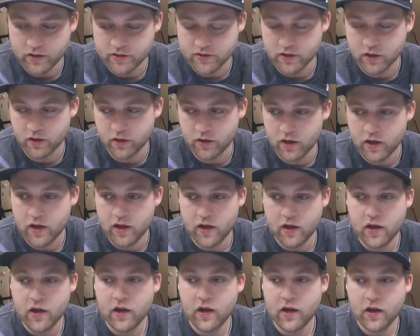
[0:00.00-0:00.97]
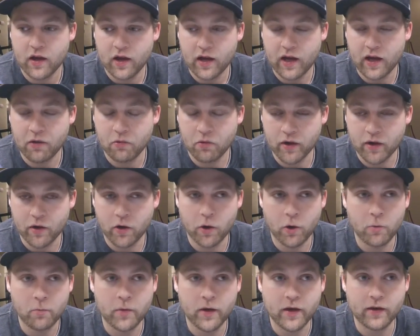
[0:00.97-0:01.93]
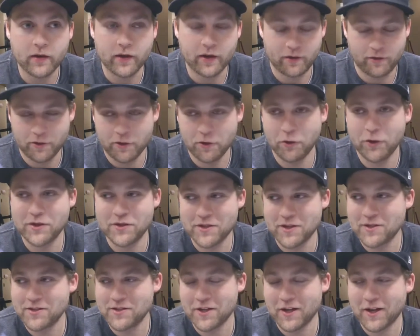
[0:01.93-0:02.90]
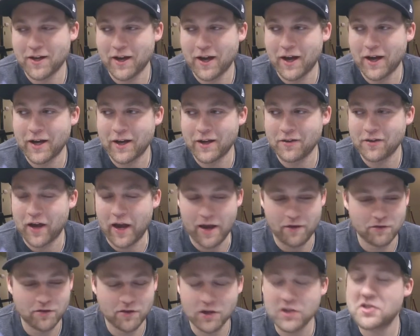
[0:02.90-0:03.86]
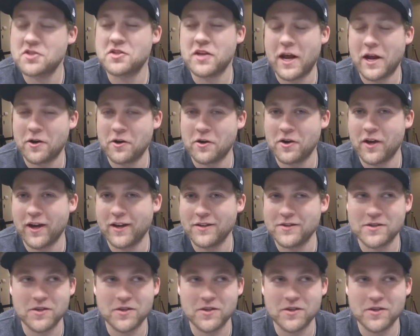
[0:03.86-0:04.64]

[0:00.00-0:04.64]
So I went home, and literally since then I haven't touched standard yet.